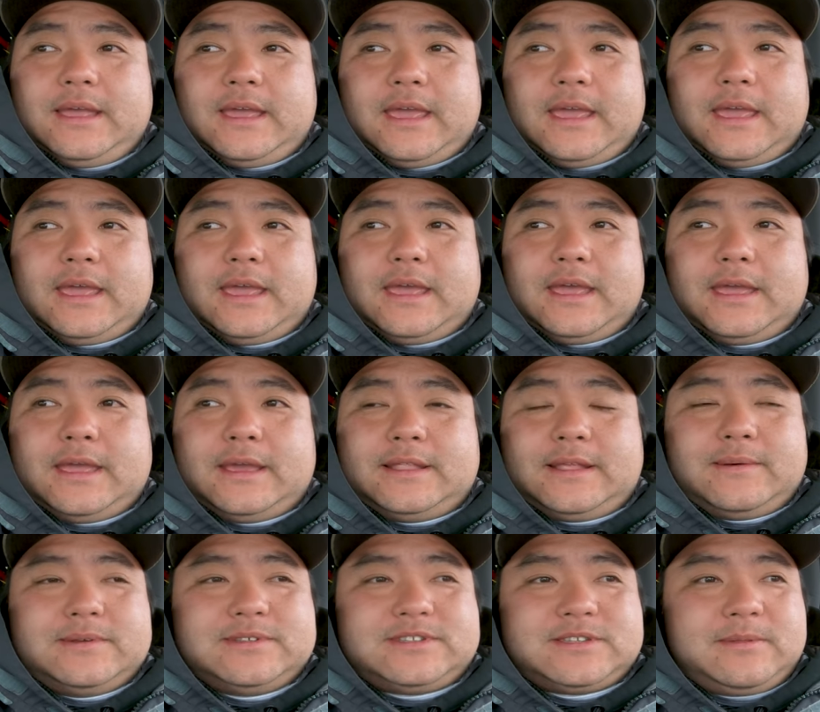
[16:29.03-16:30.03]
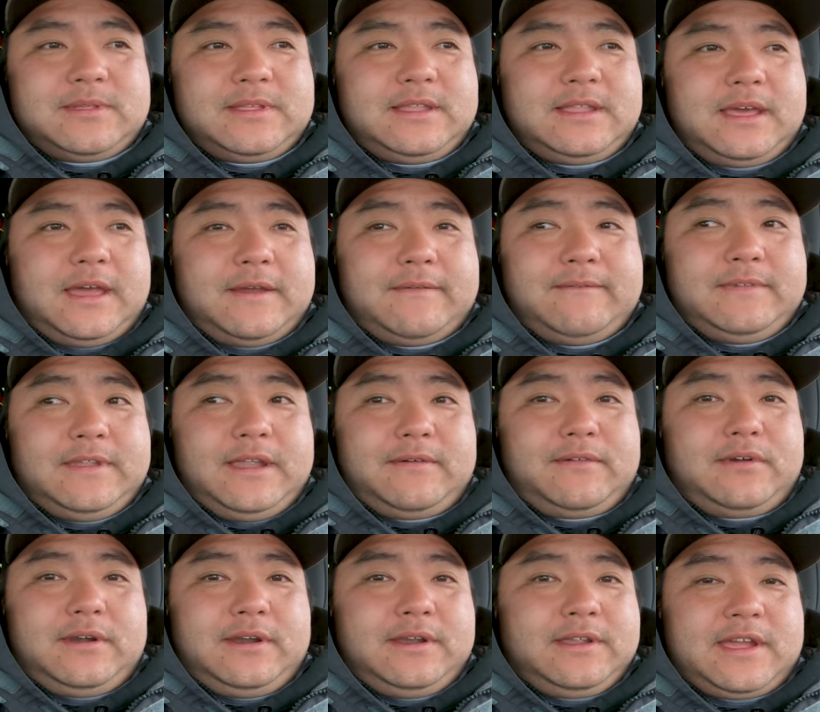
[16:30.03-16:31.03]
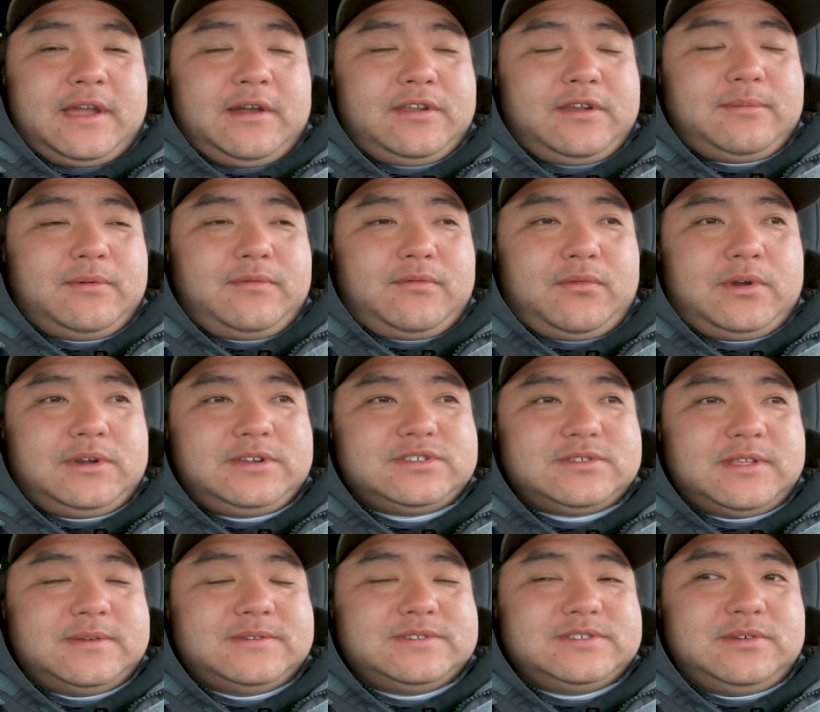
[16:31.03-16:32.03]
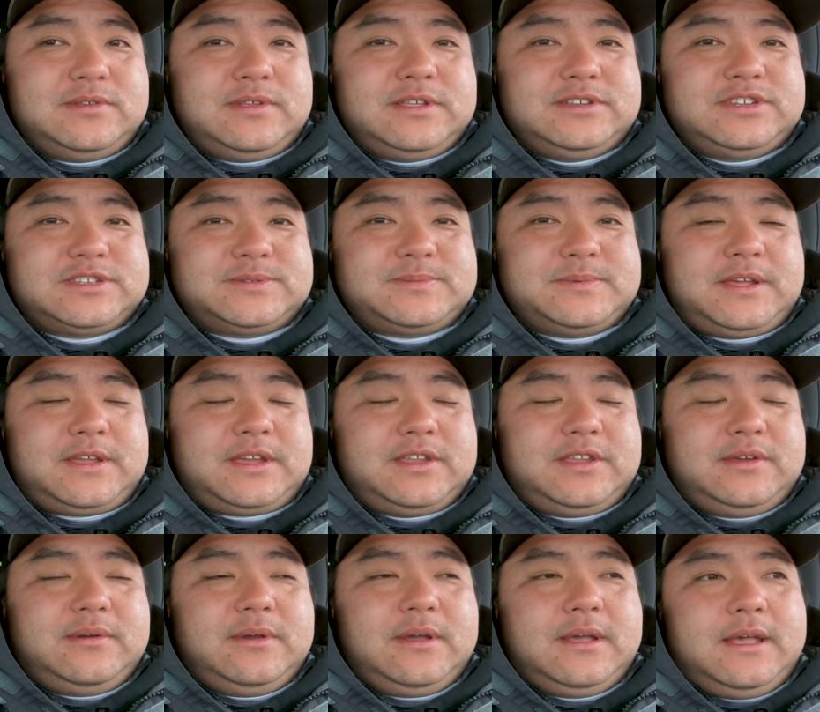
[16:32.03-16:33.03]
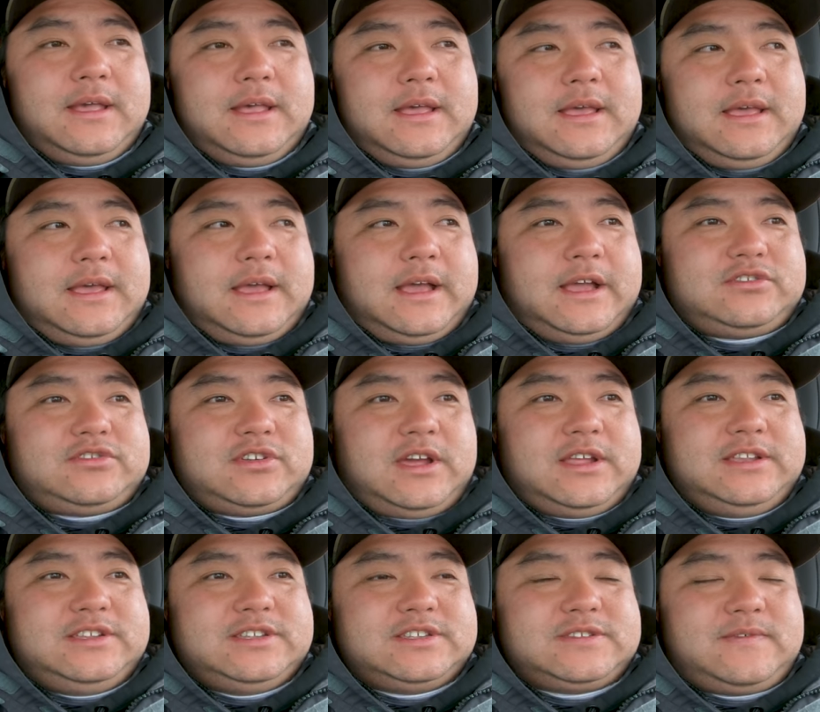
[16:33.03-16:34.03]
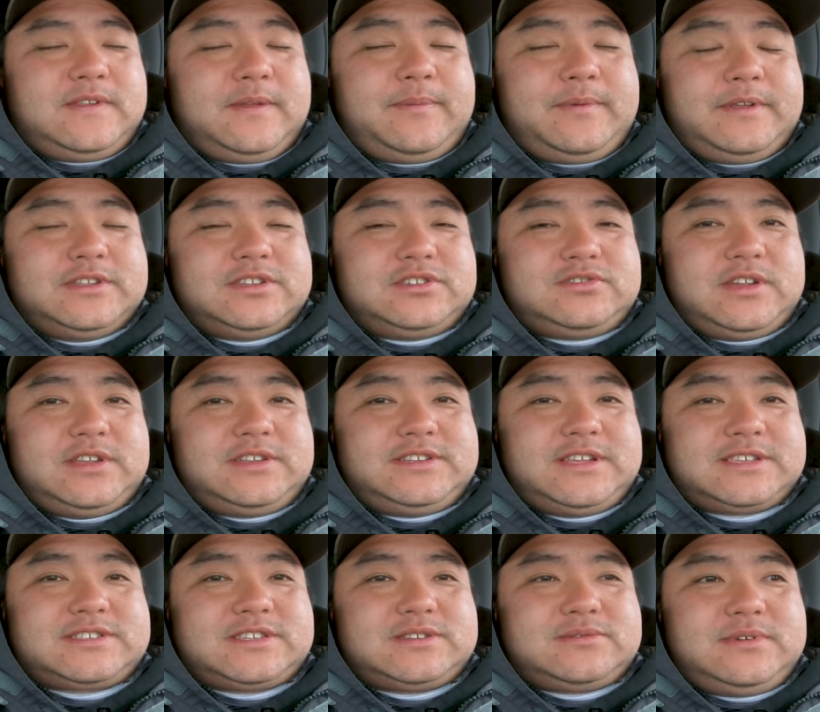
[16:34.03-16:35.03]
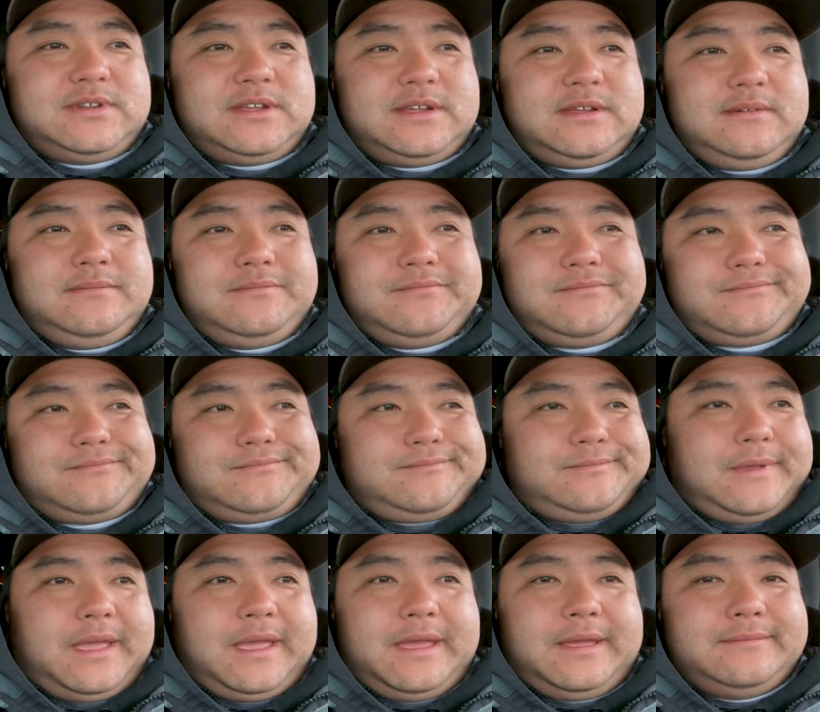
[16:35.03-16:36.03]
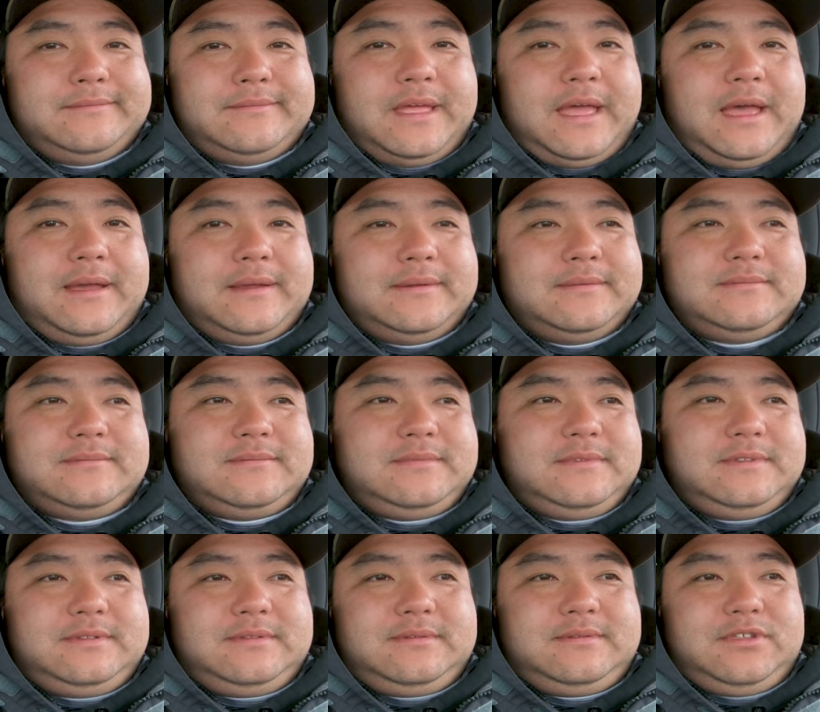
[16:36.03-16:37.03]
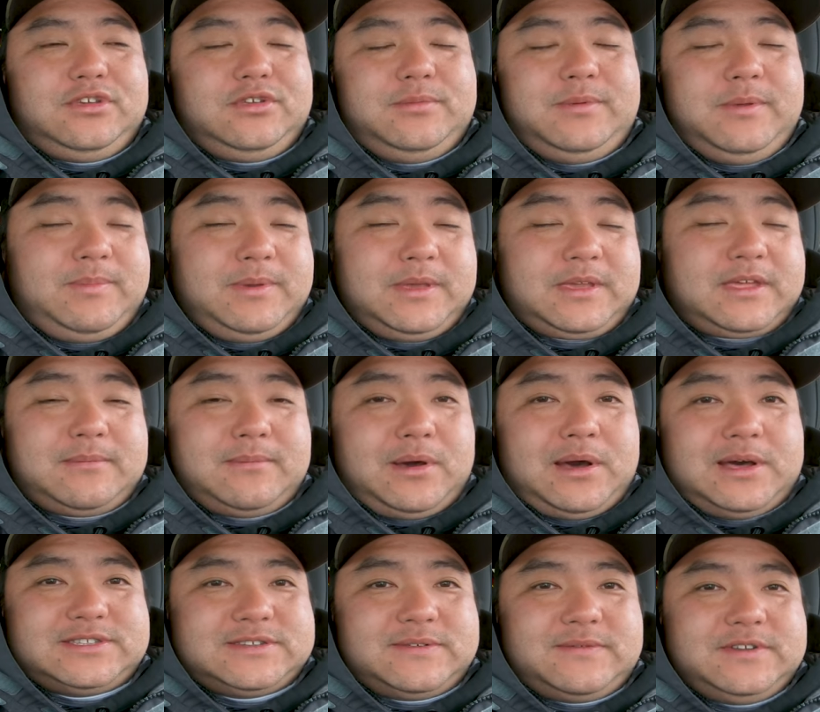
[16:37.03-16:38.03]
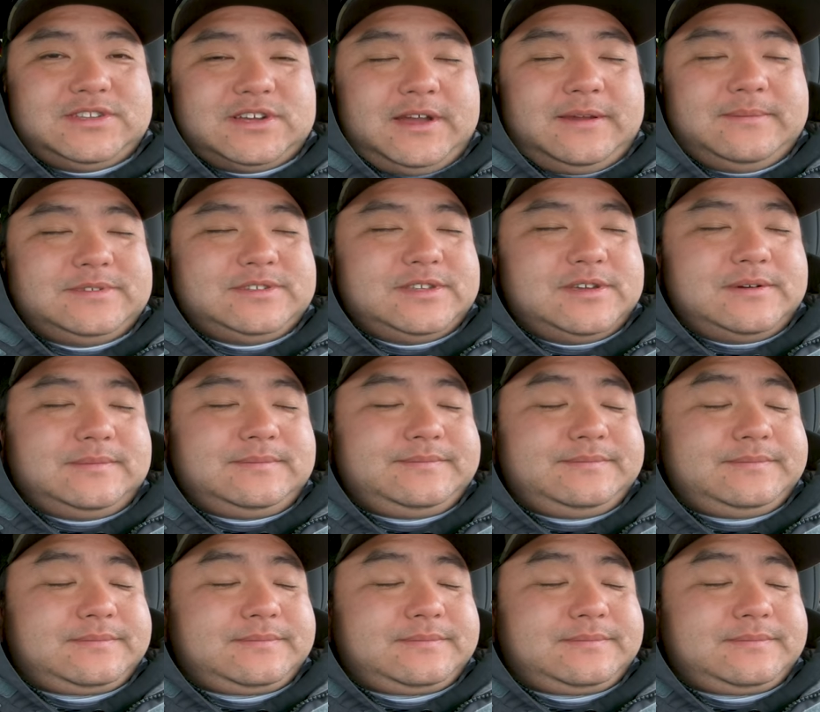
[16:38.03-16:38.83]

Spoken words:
and that was something that I've never encountered before, so that was the only adjustment I could do. I tried just flipping a straight Texas rig, and that you'd be picking moss every time, so